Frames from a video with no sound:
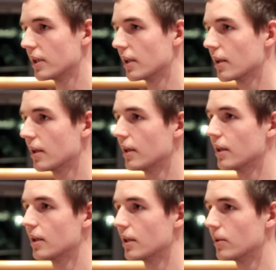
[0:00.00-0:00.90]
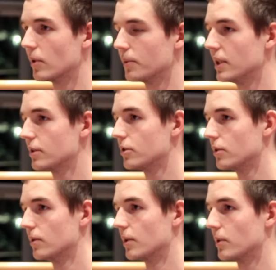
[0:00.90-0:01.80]
And what we need to
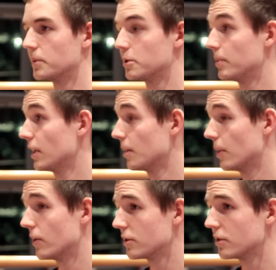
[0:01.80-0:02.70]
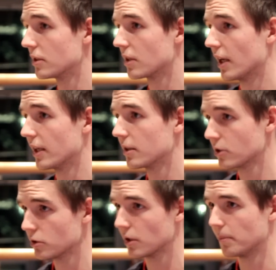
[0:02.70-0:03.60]
do and what we're speaking about is just like
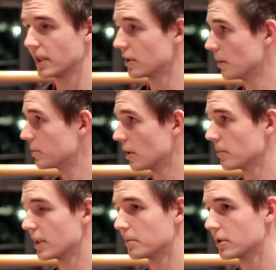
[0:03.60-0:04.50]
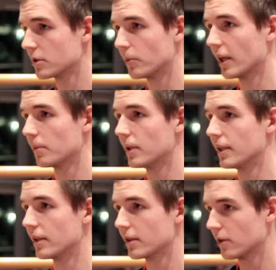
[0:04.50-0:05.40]
mix it up sometimes, just
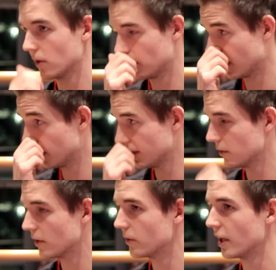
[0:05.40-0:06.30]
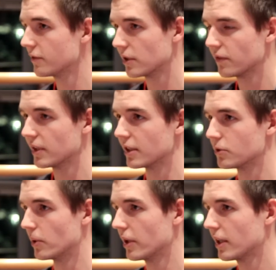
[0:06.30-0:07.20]
randomly call around, even though you have something
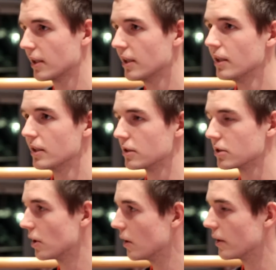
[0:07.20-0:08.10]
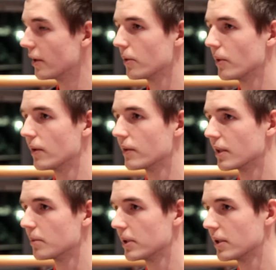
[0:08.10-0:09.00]
that's working, just call another round,
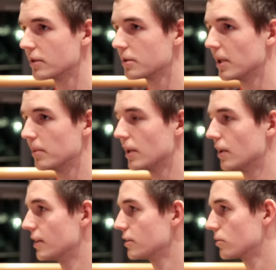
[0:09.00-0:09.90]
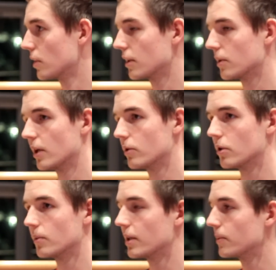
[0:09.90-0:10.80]
and because maybe they are anti-strutting the round
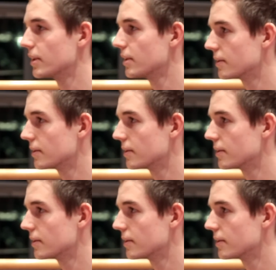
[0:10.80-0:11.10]
you're winning with.